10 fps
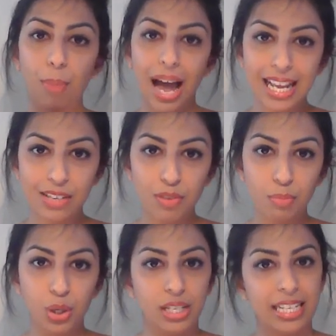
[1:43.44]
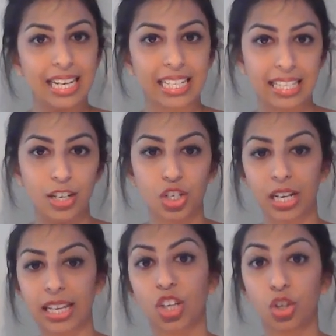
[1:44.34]
Passive immunity is
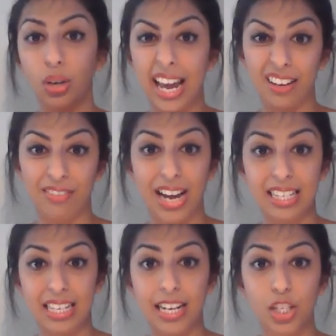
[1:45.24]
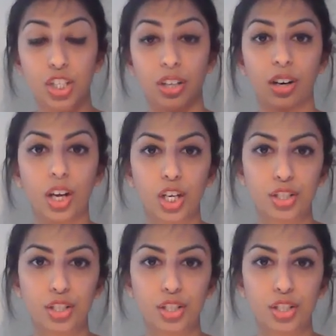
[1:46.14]
essentially you're getting a vaccination.